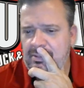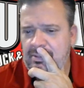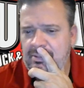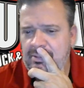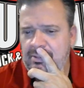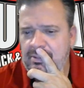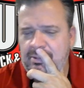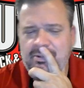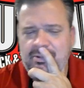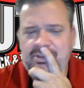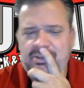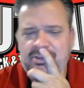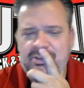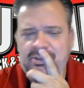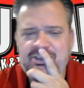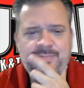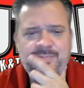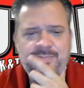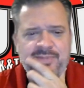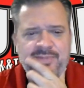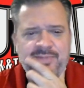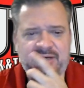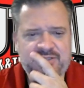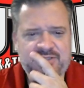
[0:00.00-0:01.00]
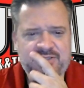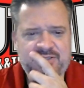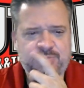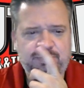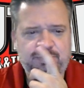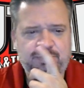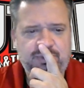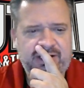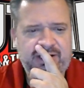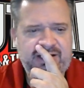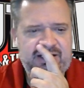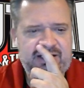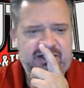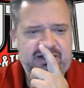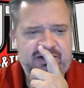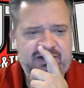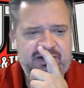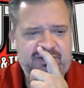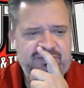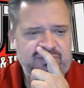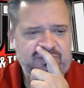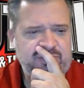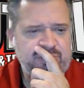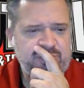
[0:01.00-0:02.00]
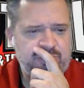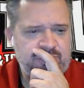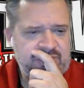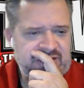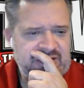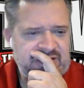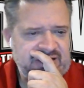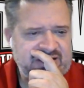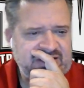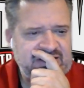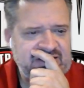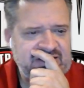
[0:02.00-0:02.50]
What's the best brand of truck?